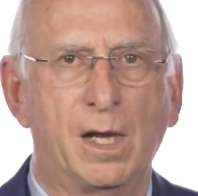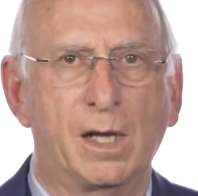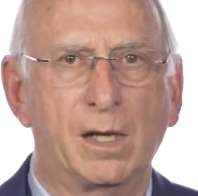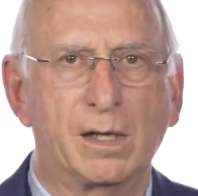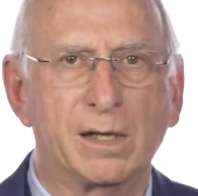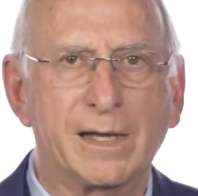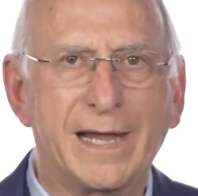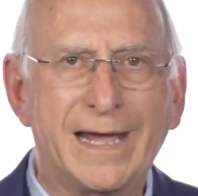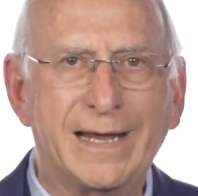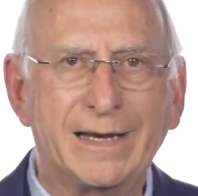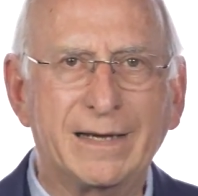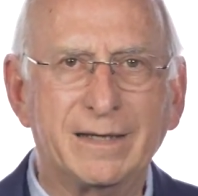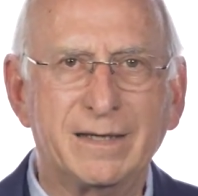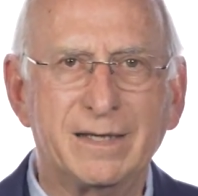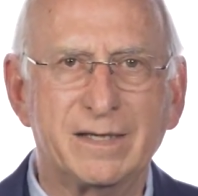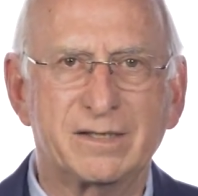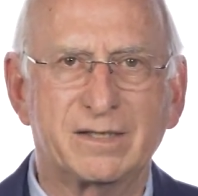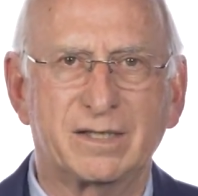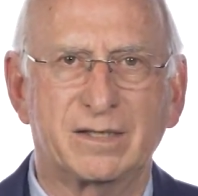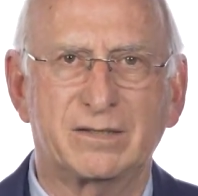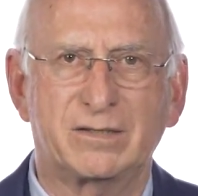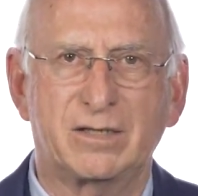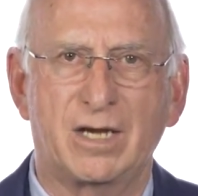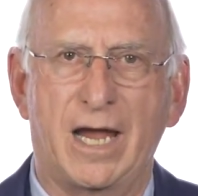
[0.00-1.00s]
Lenten
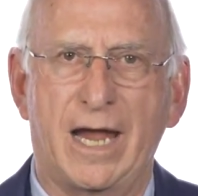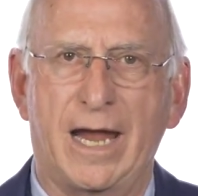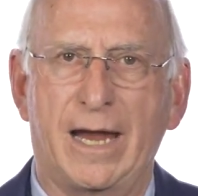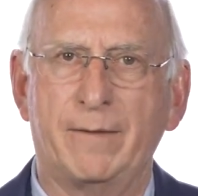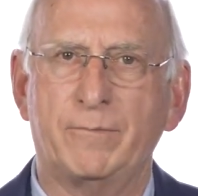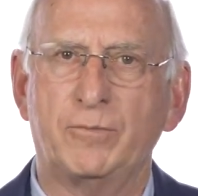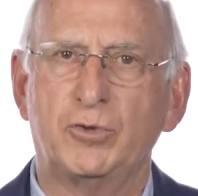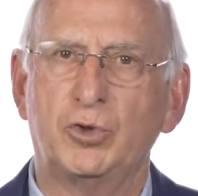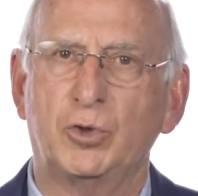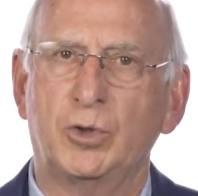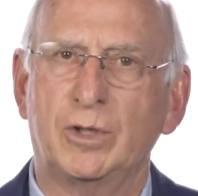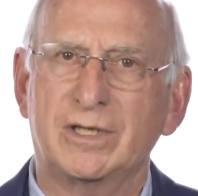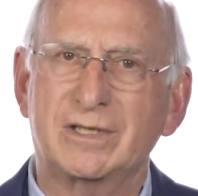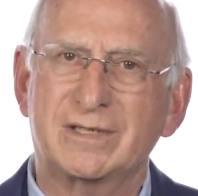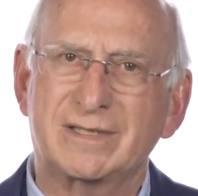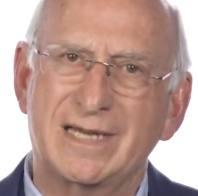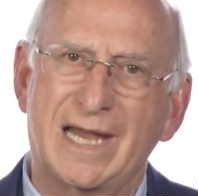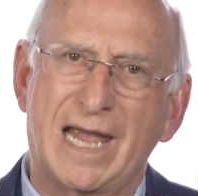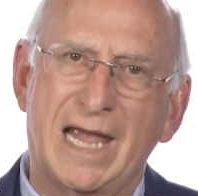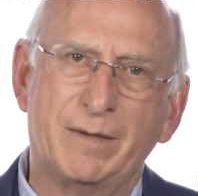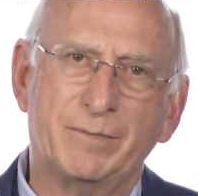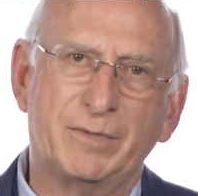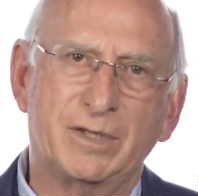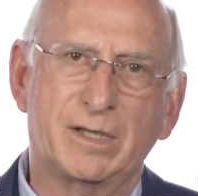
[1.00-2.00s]
is a time to
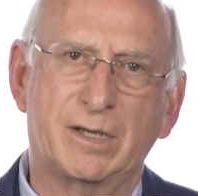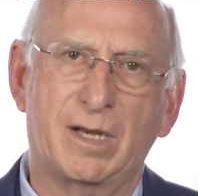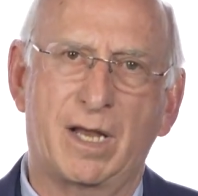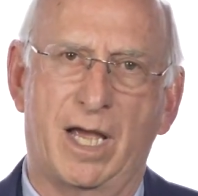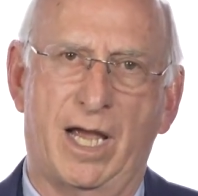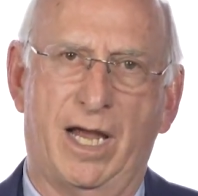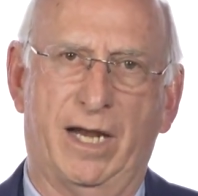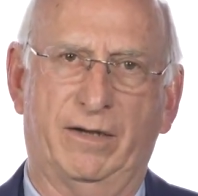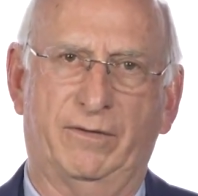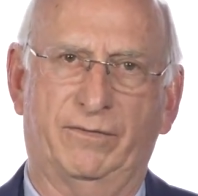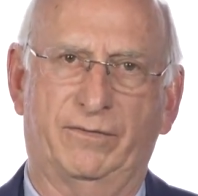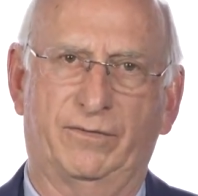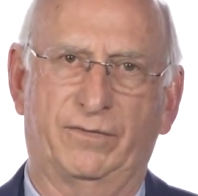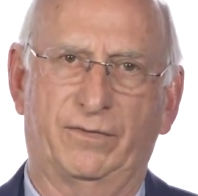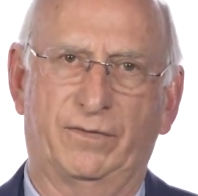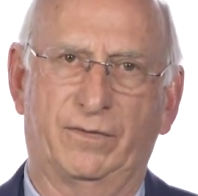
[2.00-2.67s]
examine life.